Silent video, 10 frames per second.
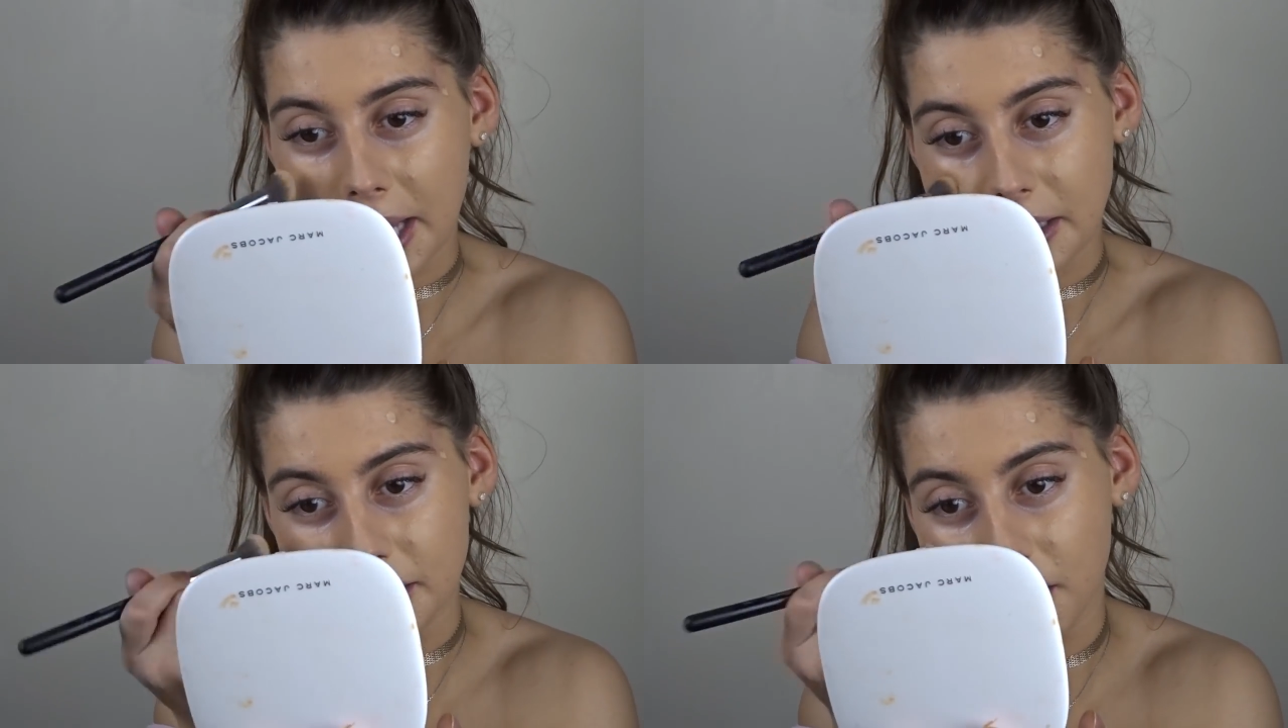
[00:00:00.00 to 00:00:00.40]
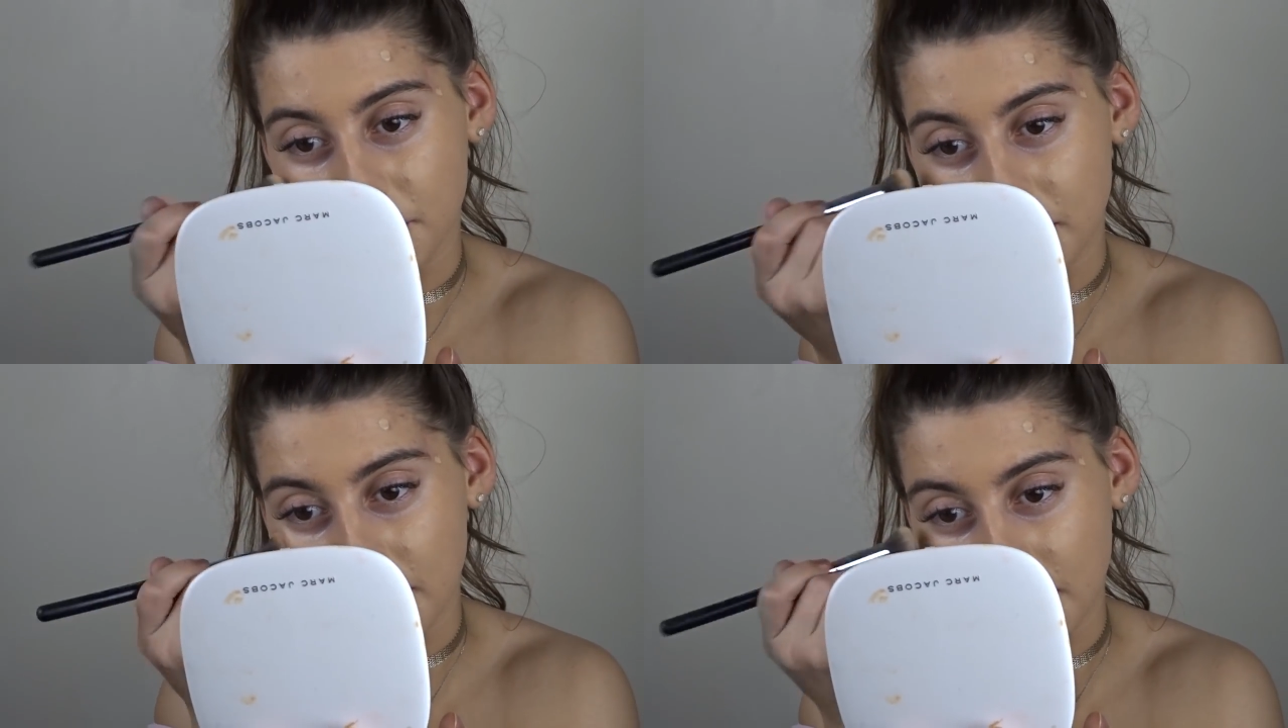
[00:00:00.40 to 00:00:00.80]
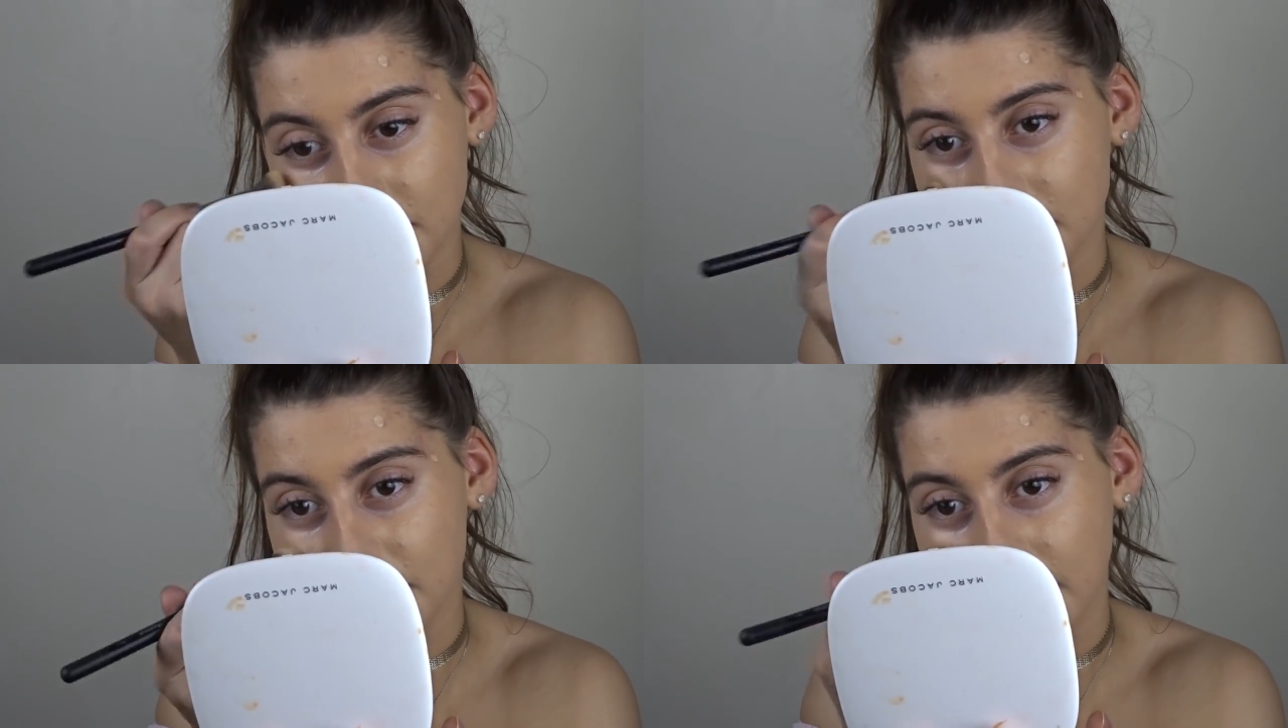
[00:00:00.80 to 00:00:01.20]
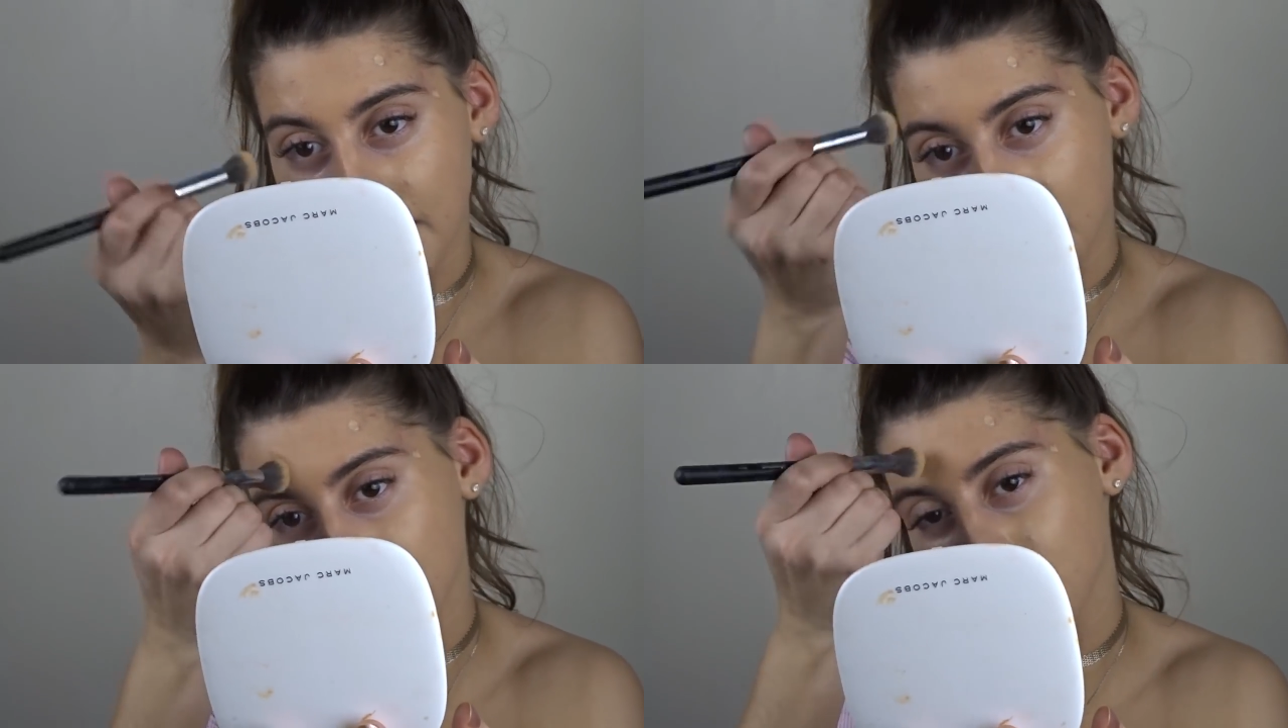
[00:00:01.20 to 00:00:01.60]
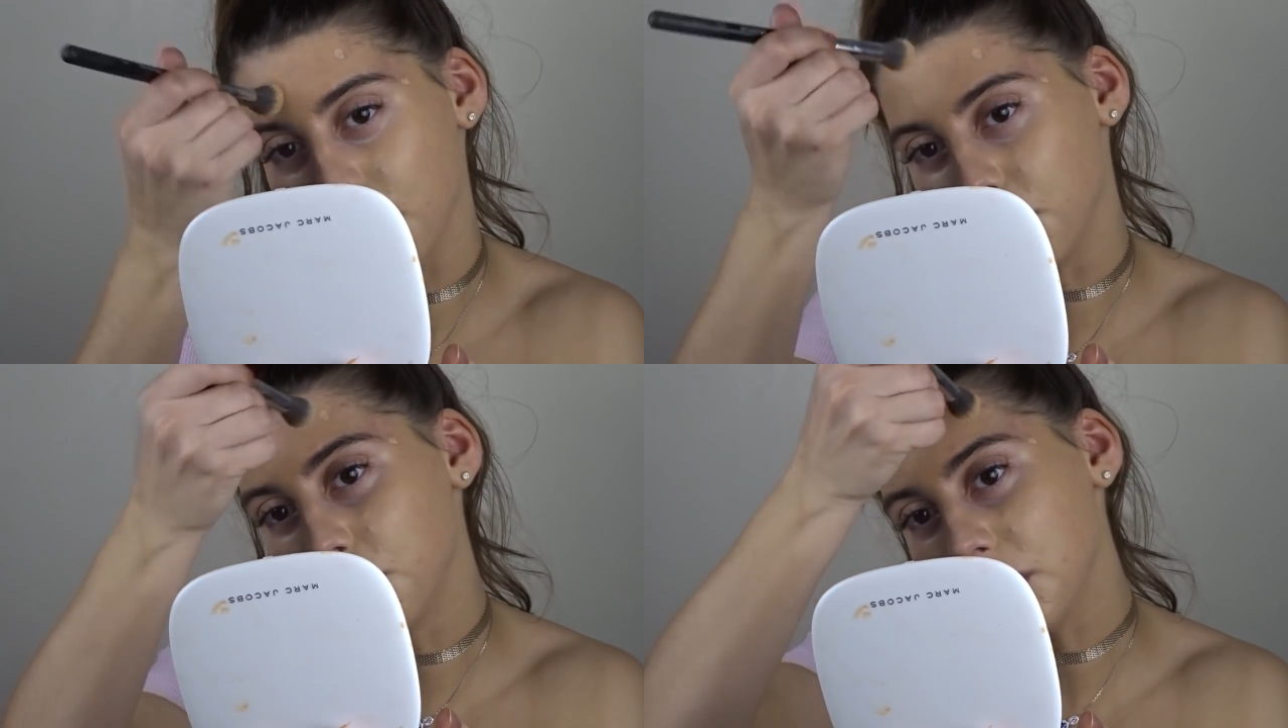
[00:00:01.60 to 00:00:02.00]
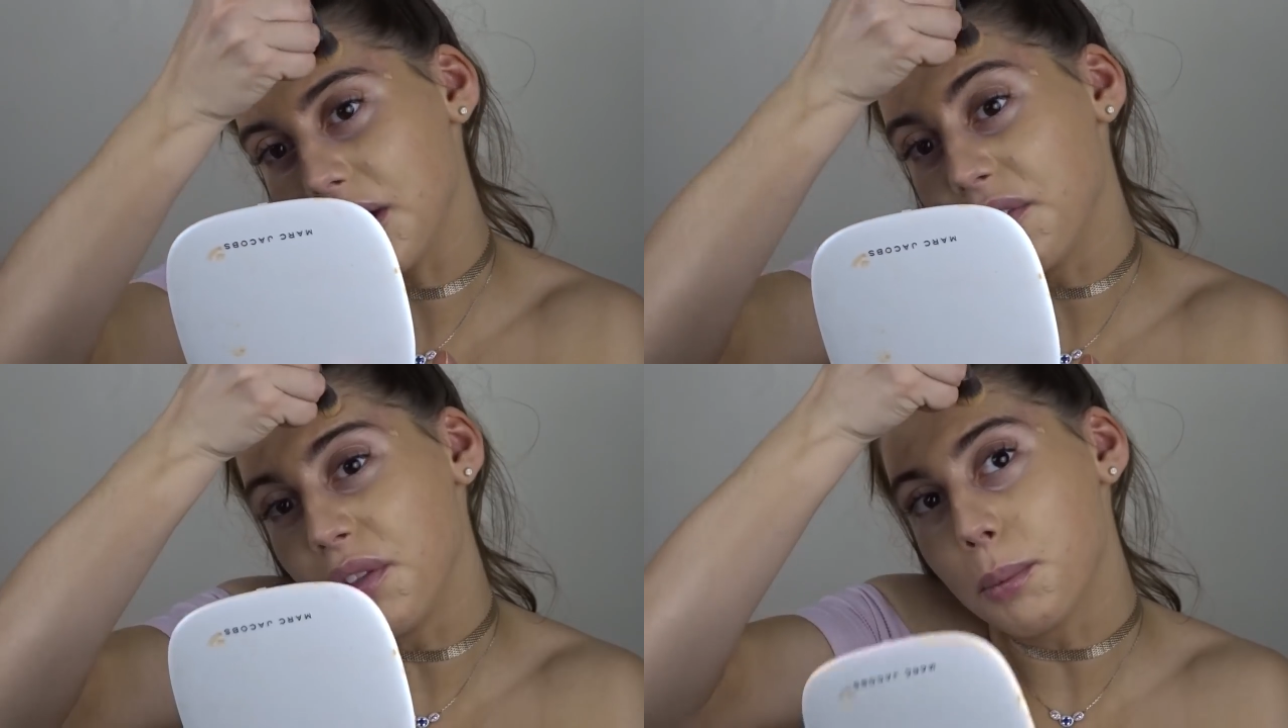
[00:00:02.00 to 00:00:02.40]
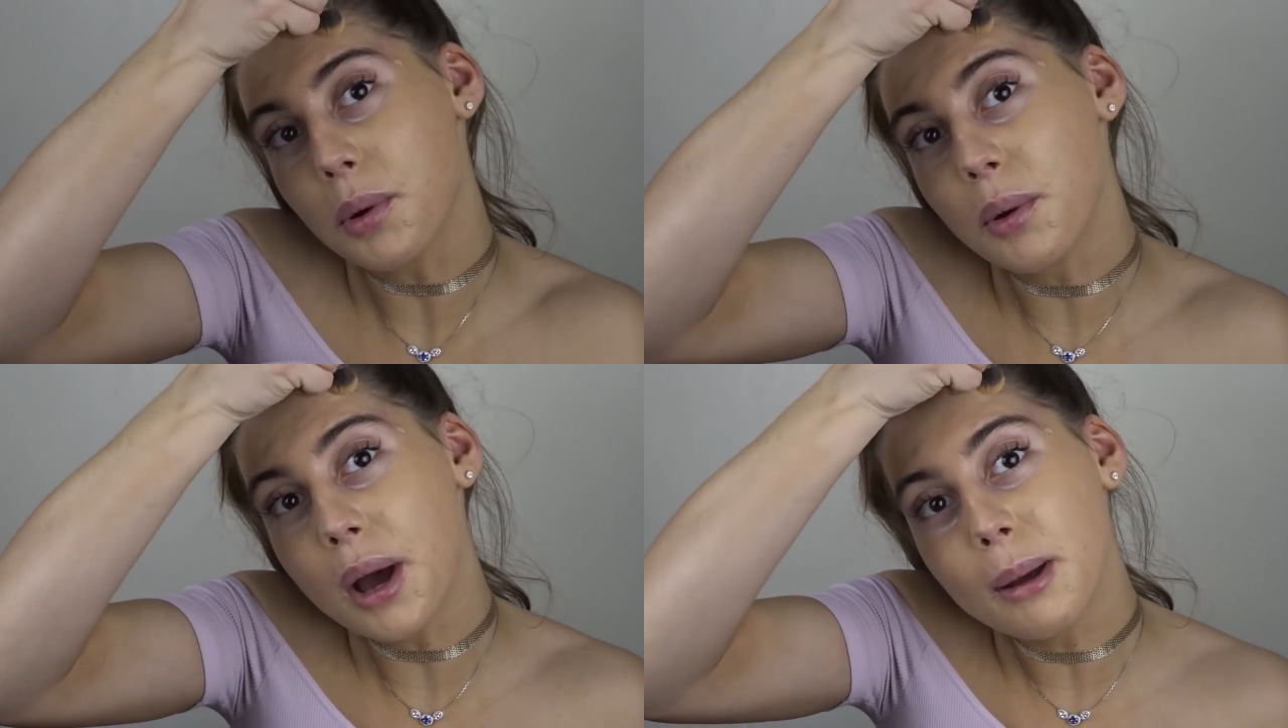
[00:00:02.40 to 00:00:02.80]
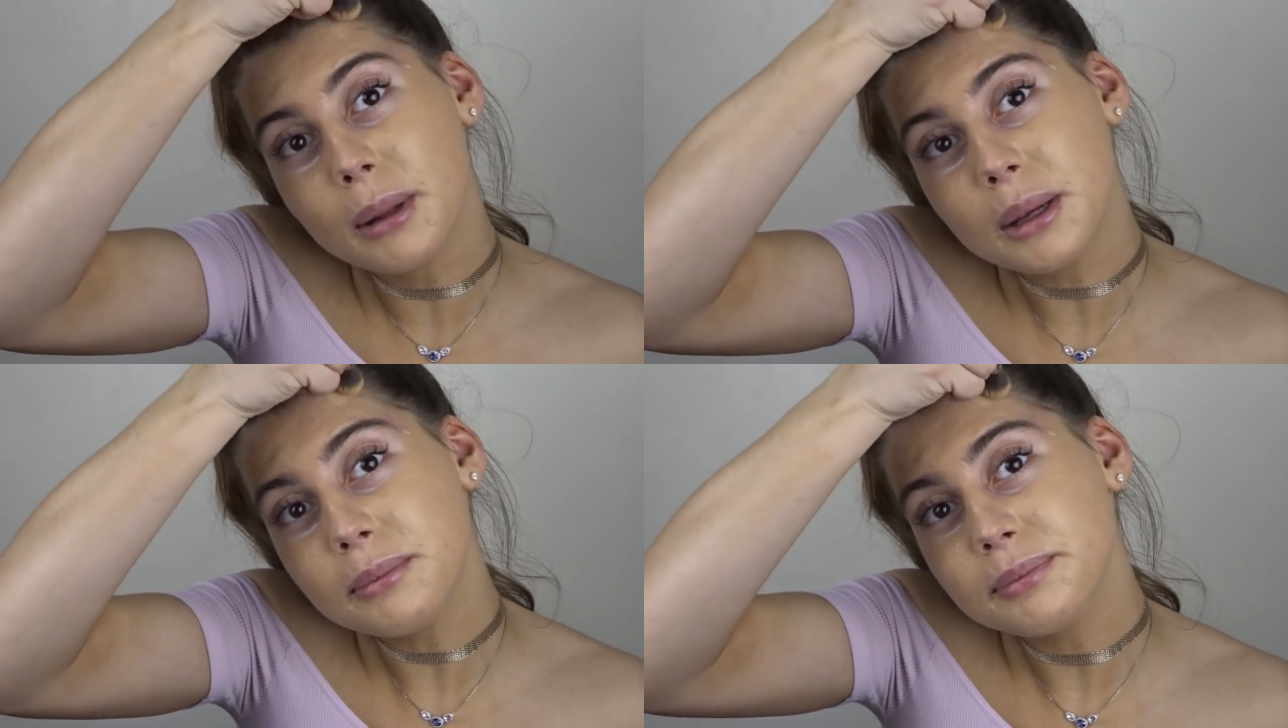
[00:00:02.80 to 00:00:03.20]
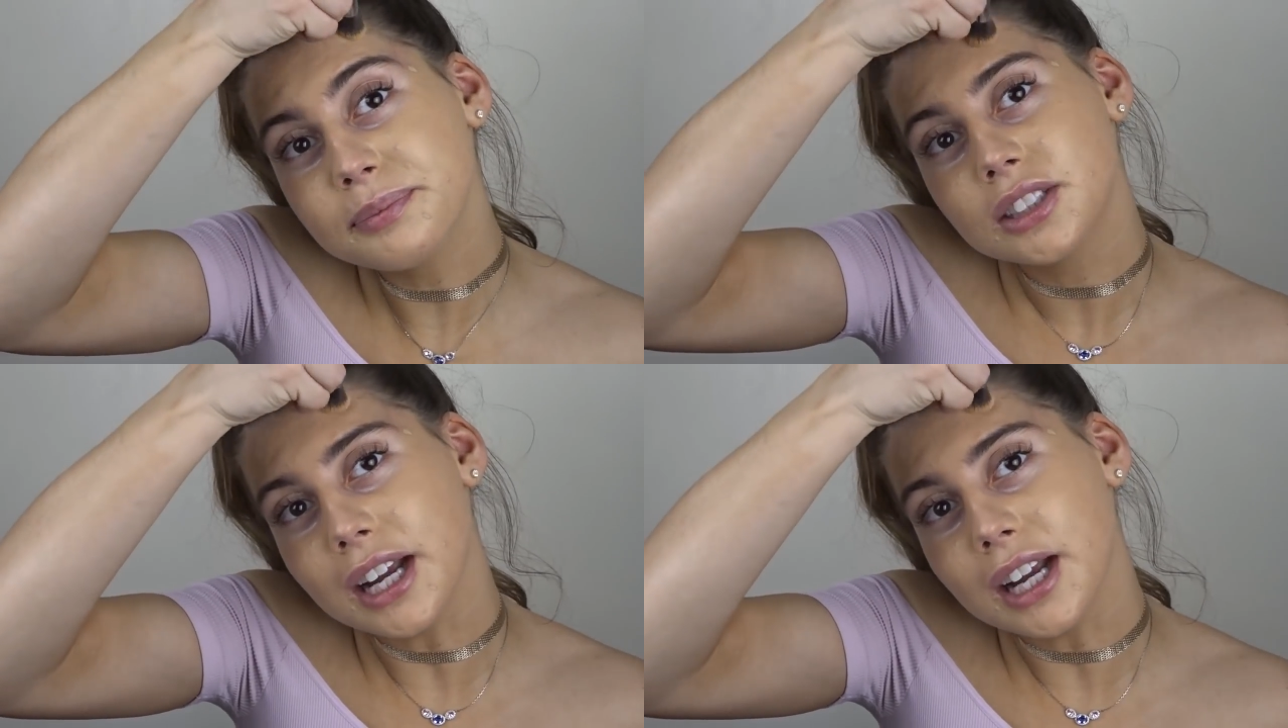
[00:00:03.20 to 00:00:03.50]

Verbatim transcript: Because obviously that doesn't take care of the root of the problem.